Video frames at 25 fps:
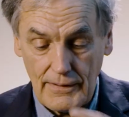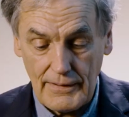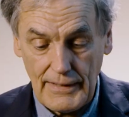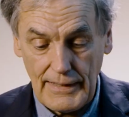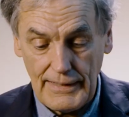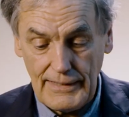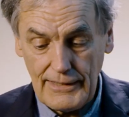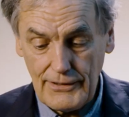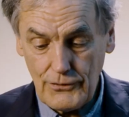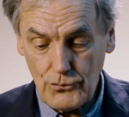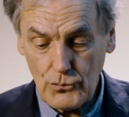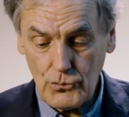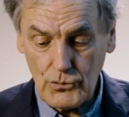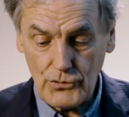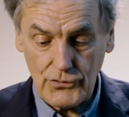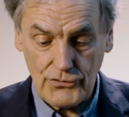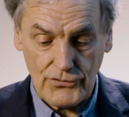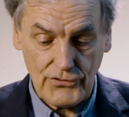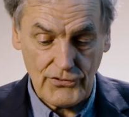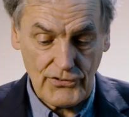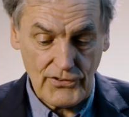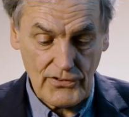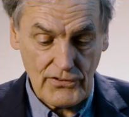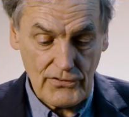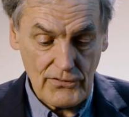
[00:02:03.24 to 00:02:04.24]
Then he took
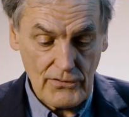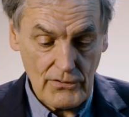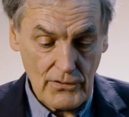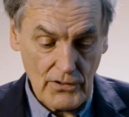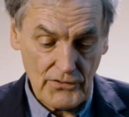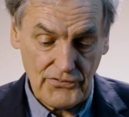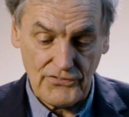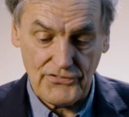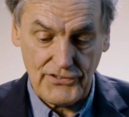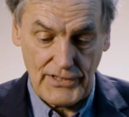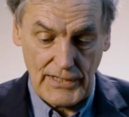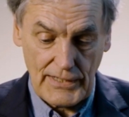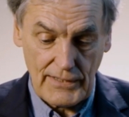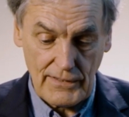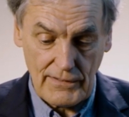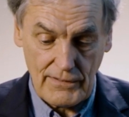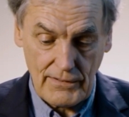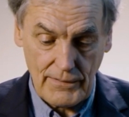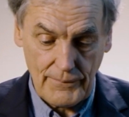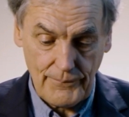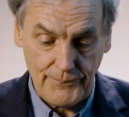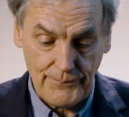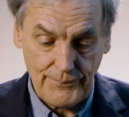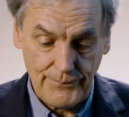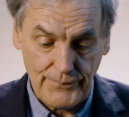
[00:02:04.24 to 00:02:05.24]
a stick,
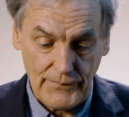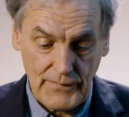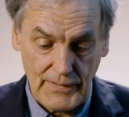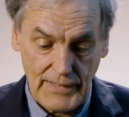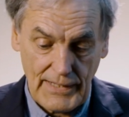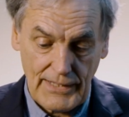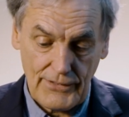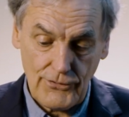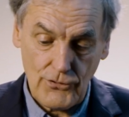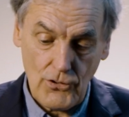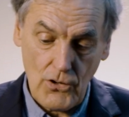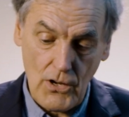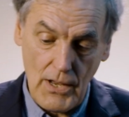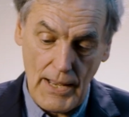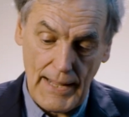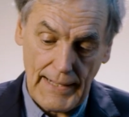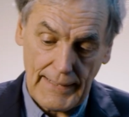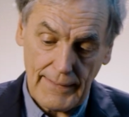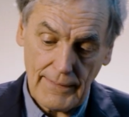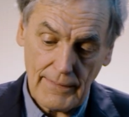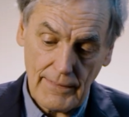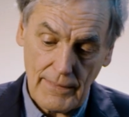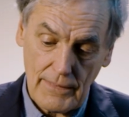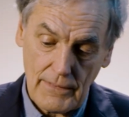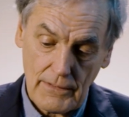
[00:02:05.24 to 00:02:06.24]
and the
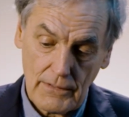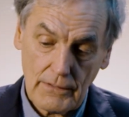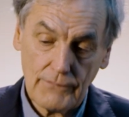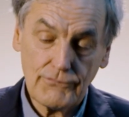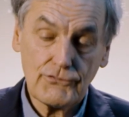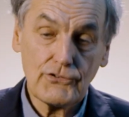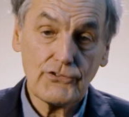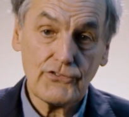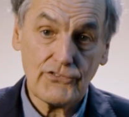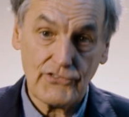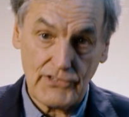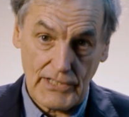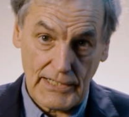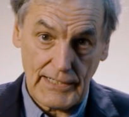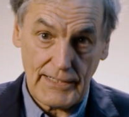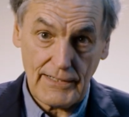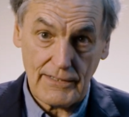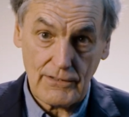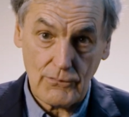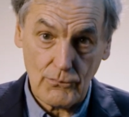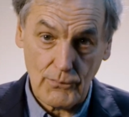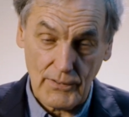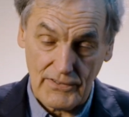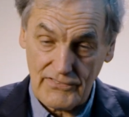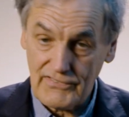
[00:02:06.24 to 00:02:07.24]
length of the stick
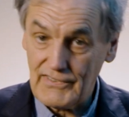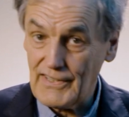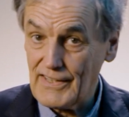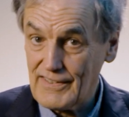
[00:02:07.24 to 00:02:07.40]
was